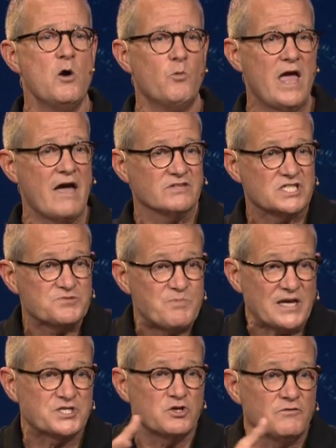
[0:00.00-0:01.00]
We have a
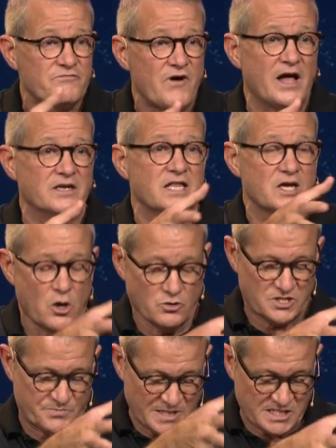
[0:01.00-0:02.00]
special fund that
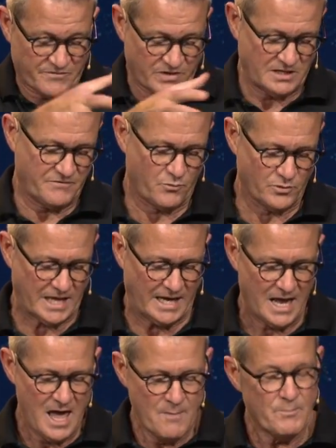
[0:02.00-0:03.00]
goes specifically for that.